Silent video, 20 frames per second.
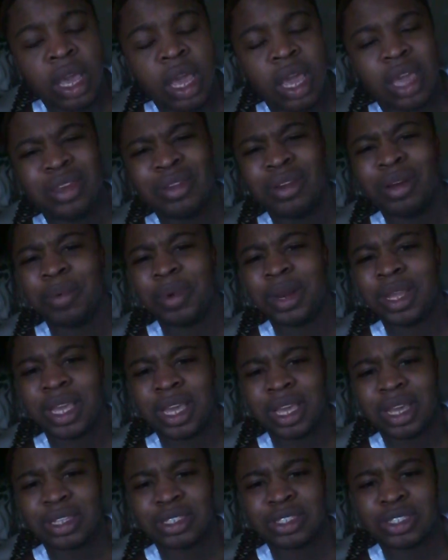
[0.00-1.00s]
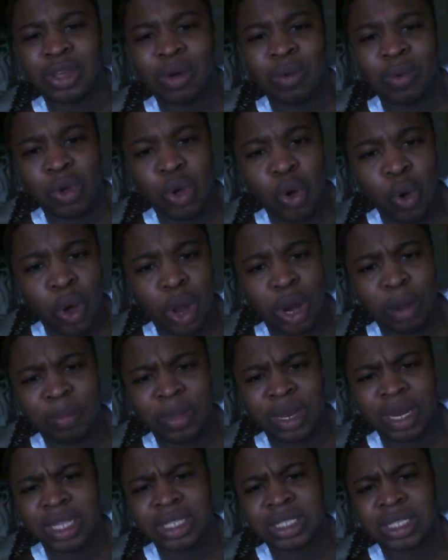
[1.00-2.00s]
And you don't want to get so caught up
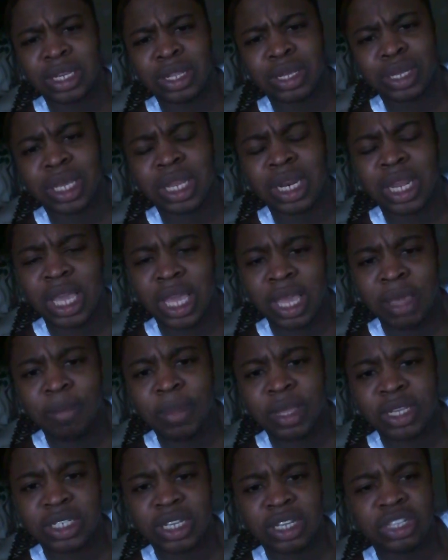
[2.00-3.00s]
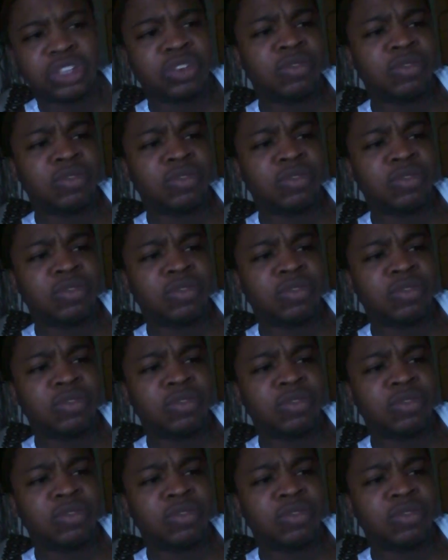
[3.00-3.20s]
in this look and image that